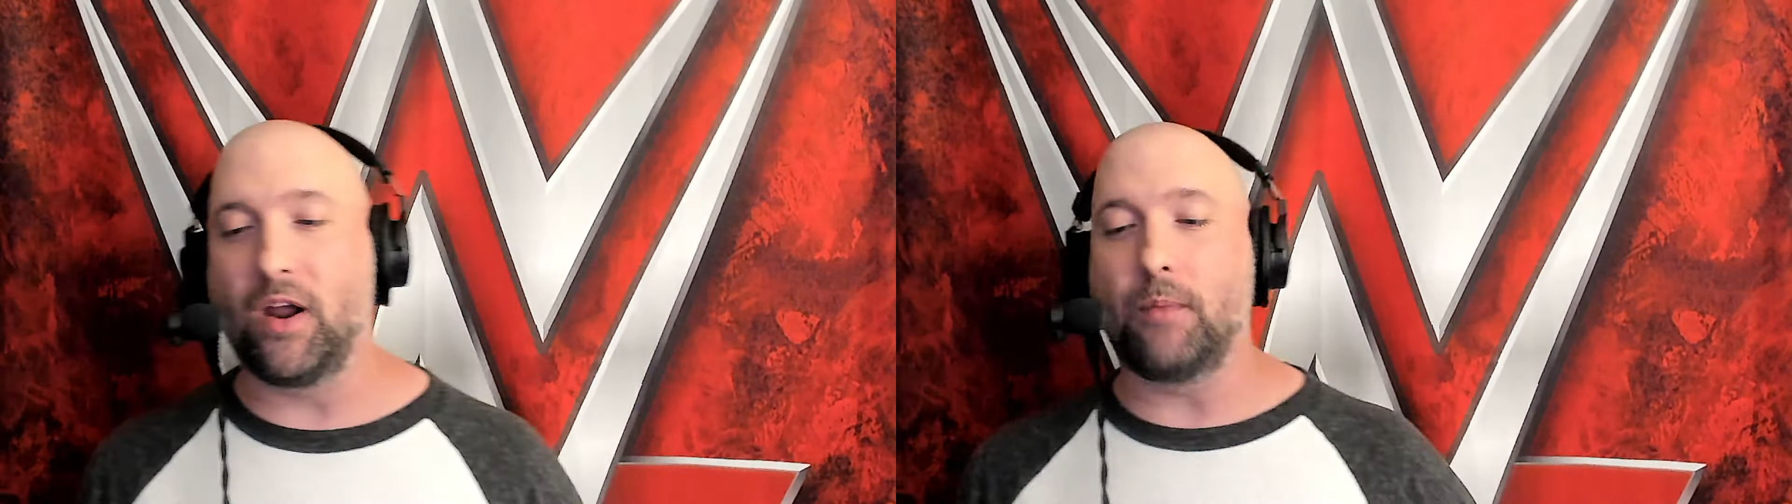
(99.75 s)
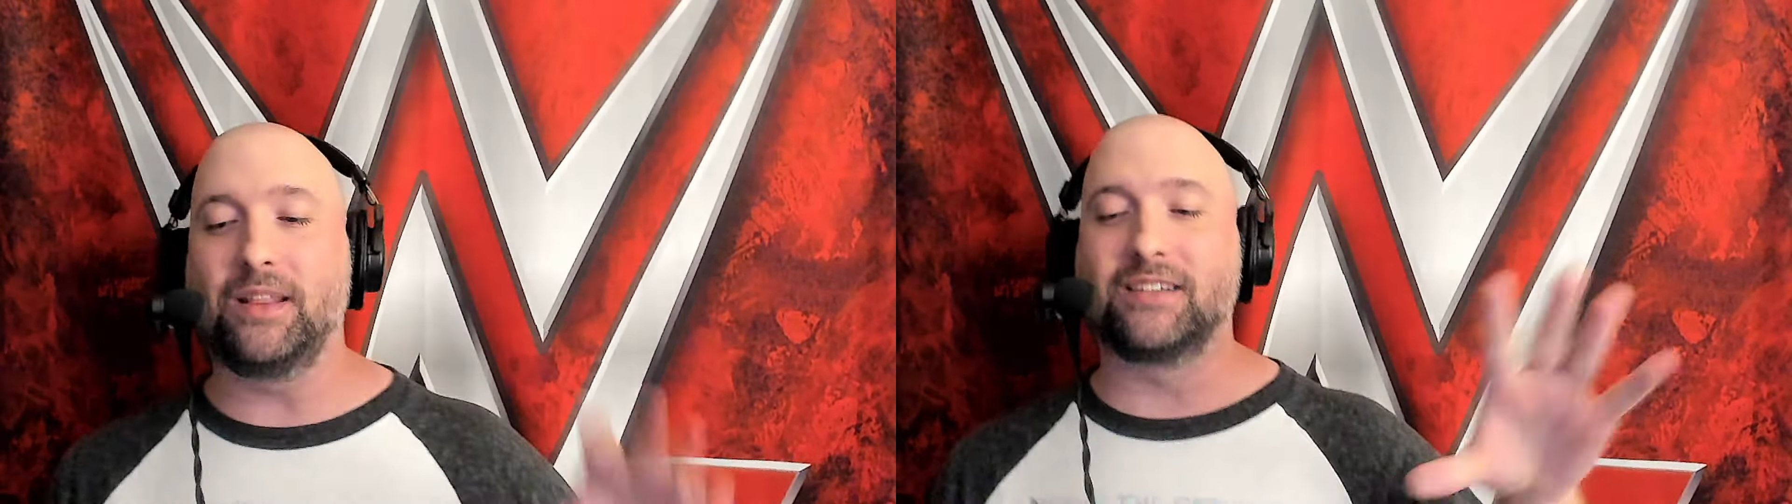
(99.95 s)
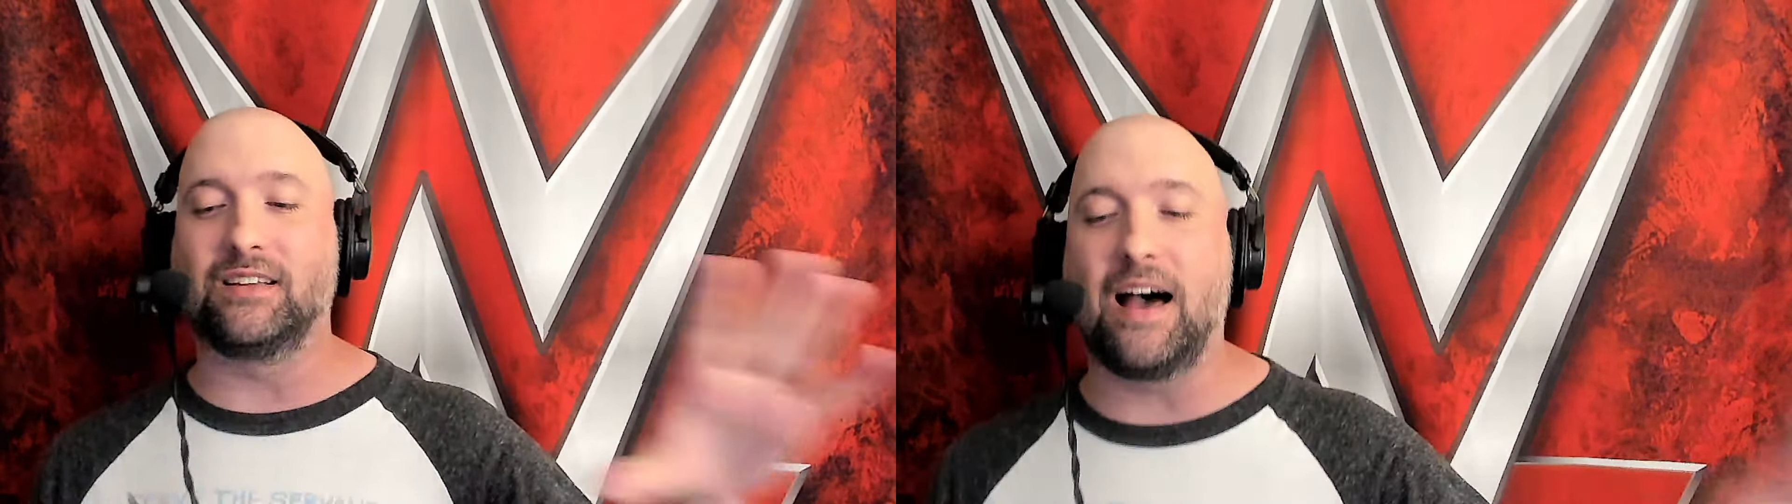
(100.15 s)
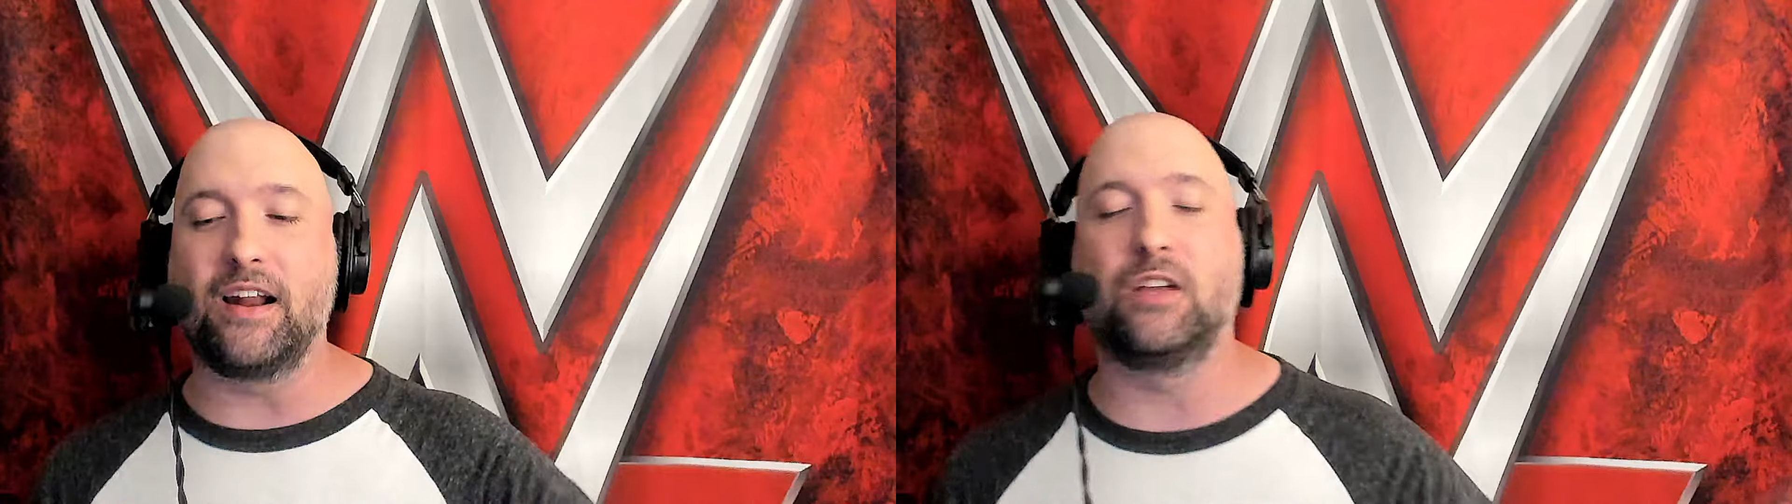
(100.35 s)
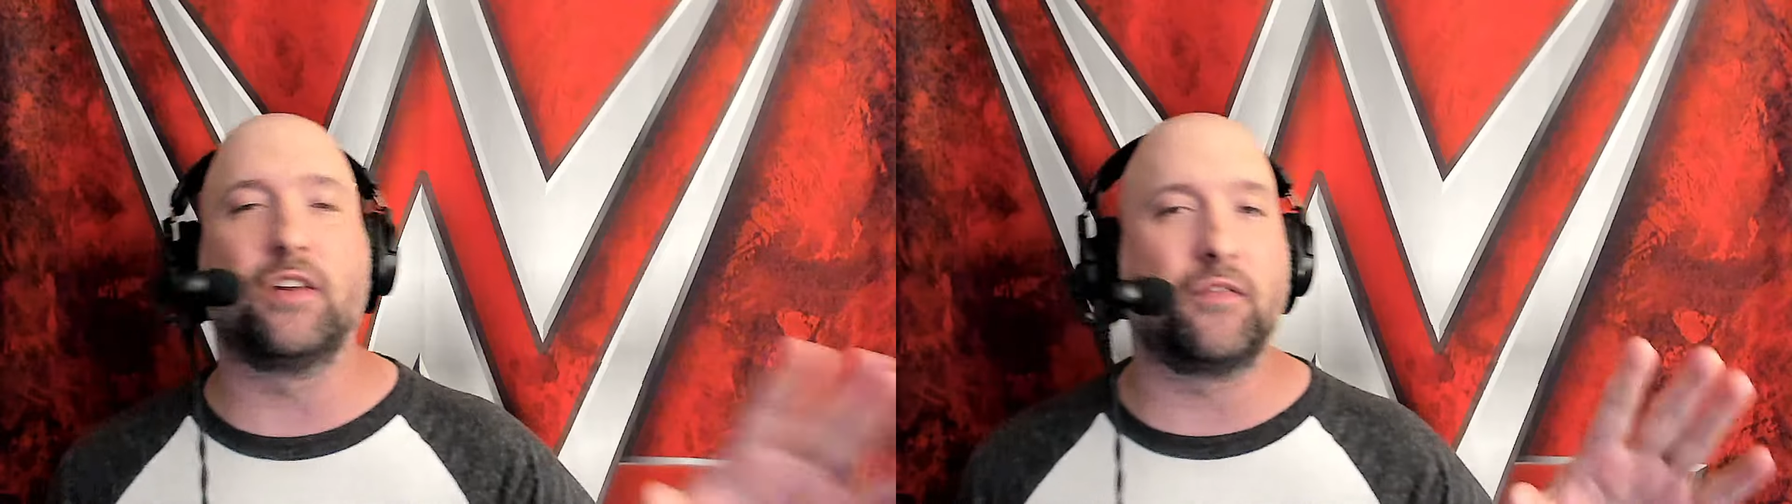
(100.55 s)
I mean, there's a lot of
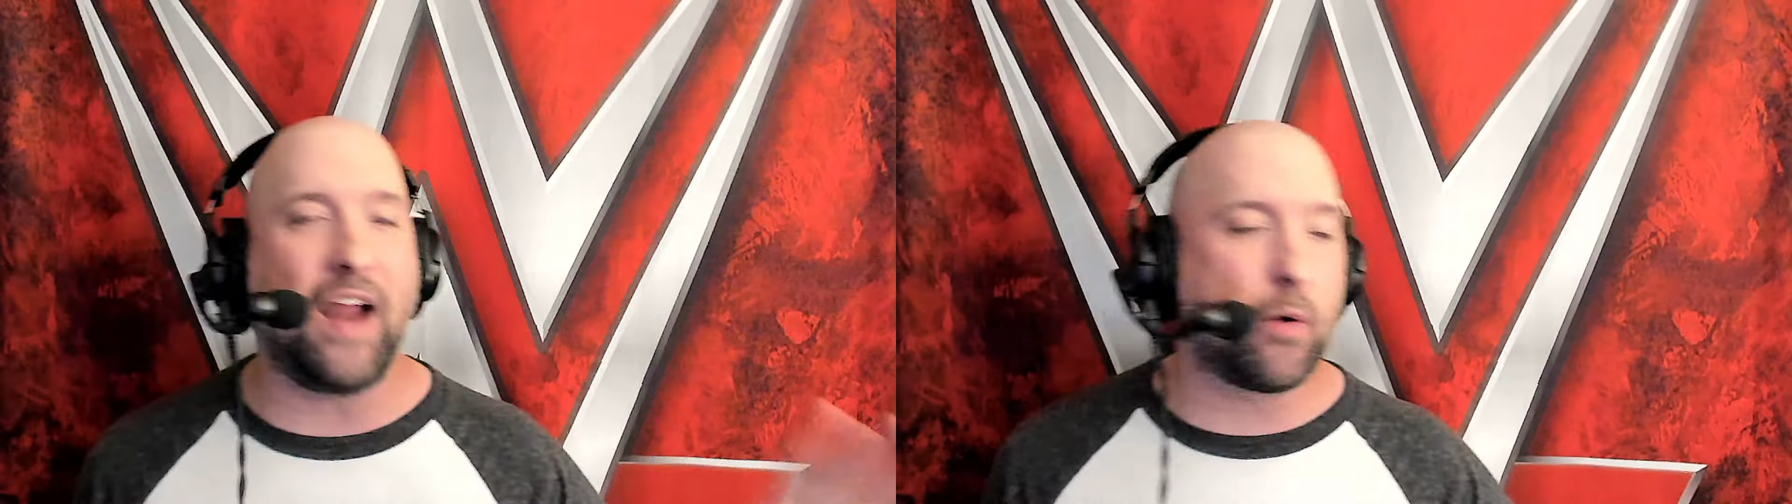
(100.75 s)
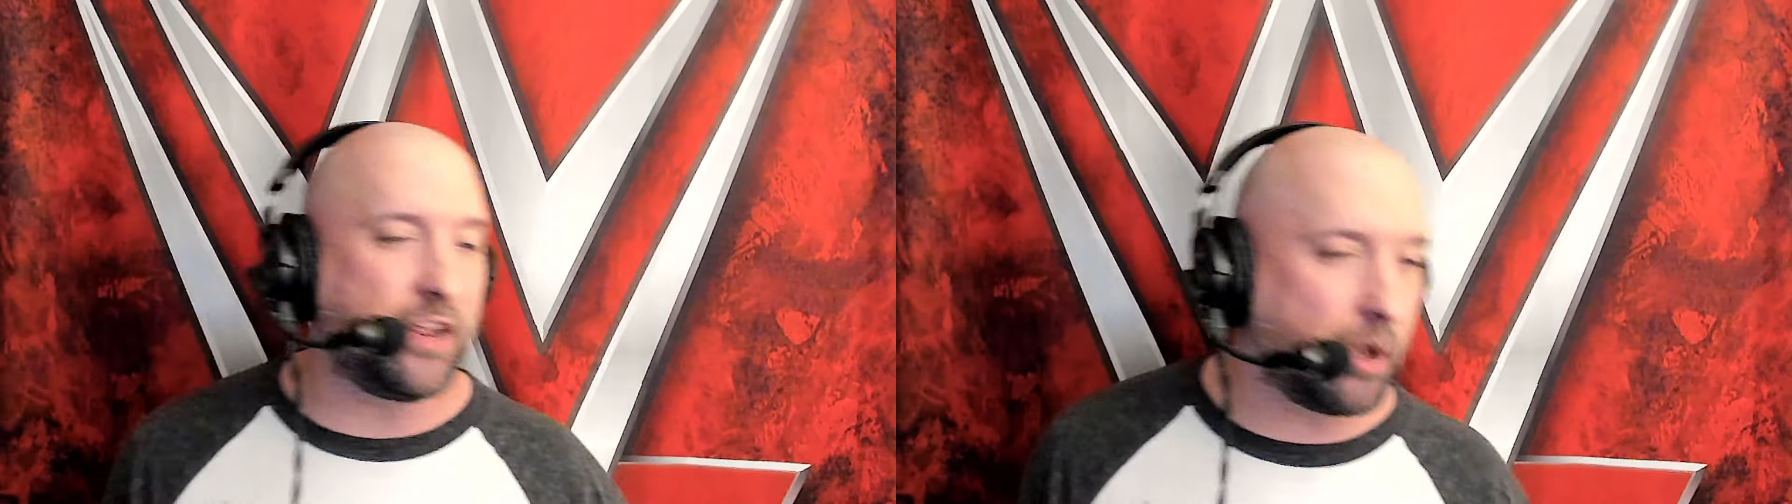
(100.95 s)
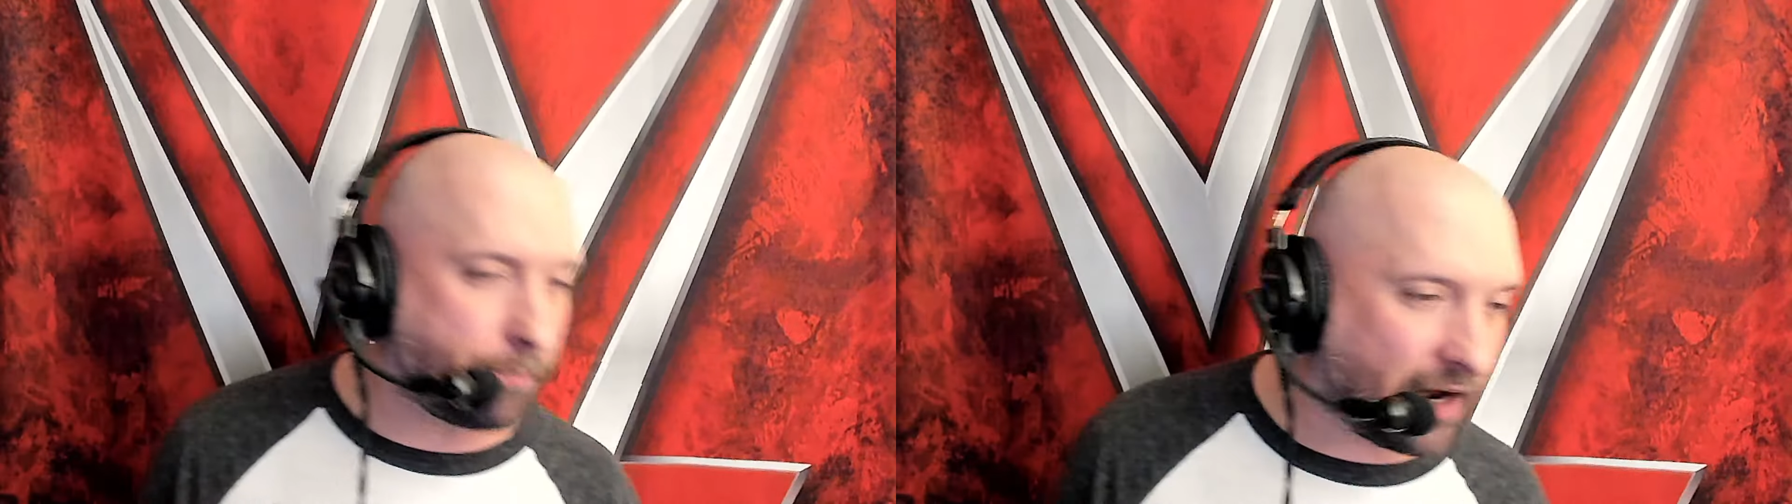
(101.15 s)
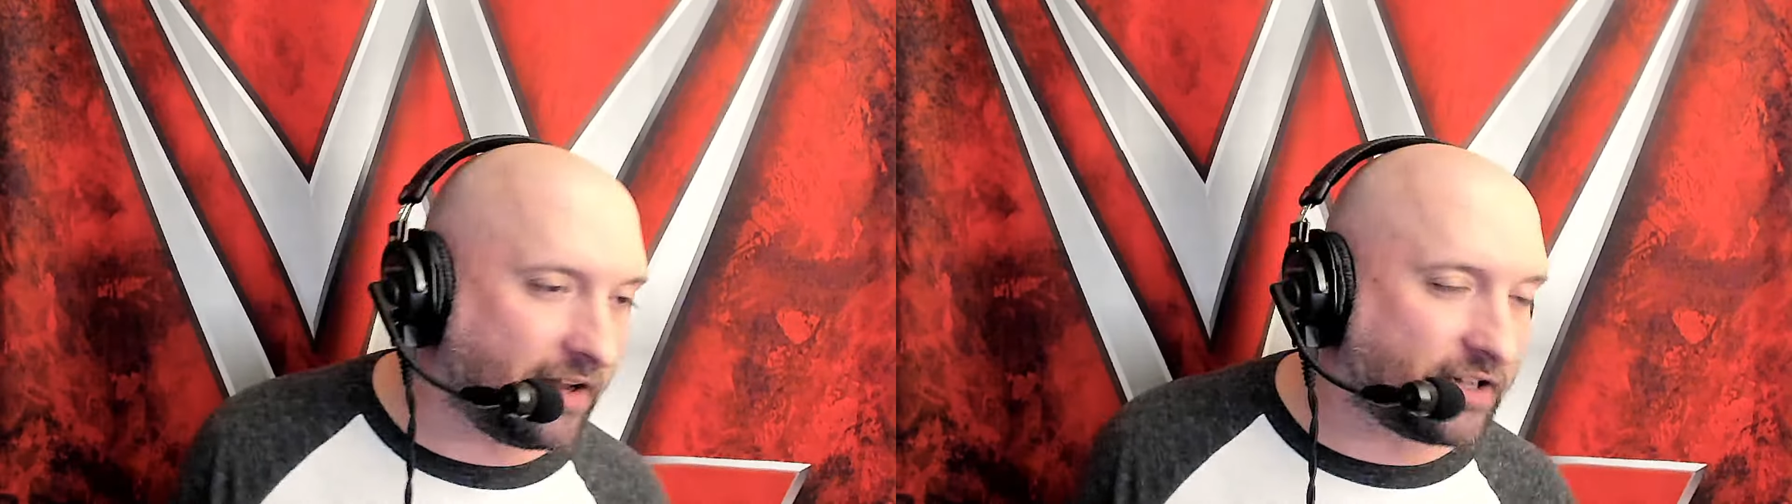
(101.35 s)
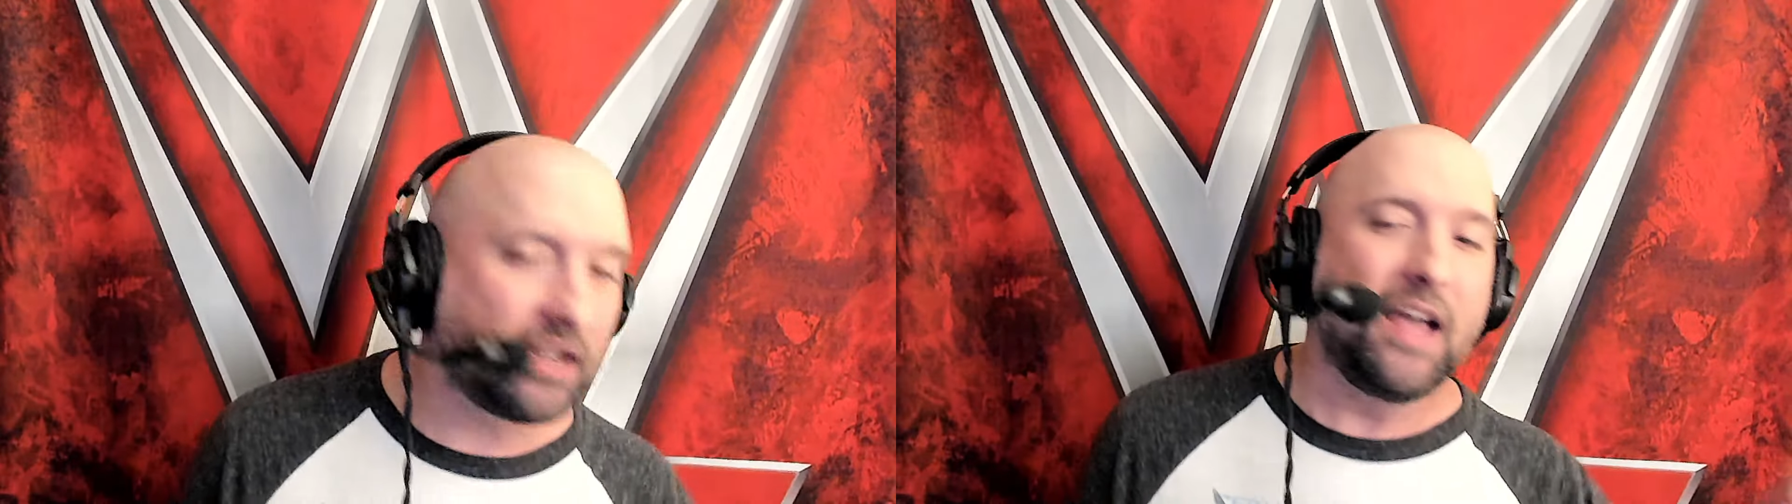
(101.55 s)
different varying opinions